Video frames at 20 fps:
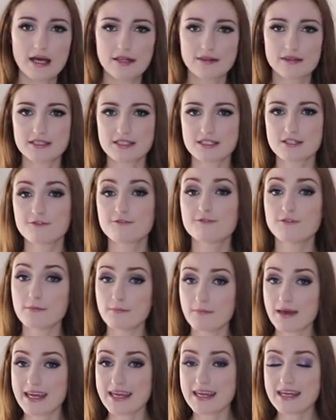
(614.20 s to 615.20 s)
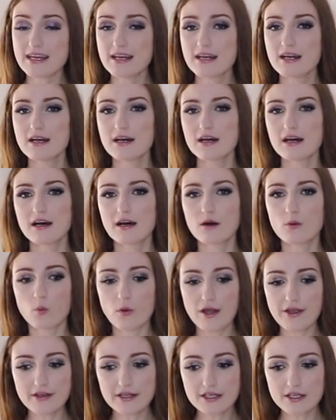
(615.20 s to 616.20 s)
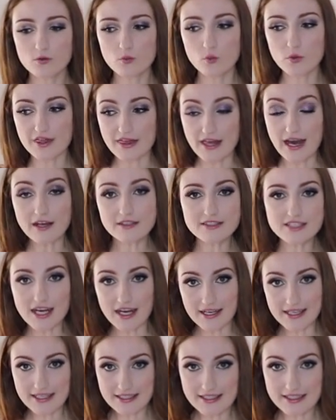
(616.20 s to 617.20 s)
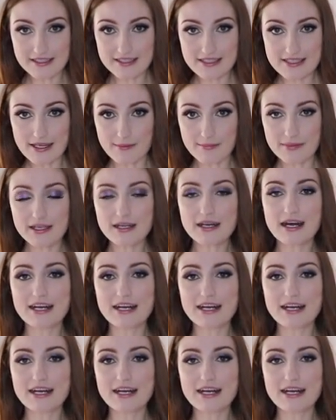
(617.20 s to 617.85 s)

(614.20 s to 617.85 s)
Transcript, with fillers: about this for me, wearing it without tucking it into something,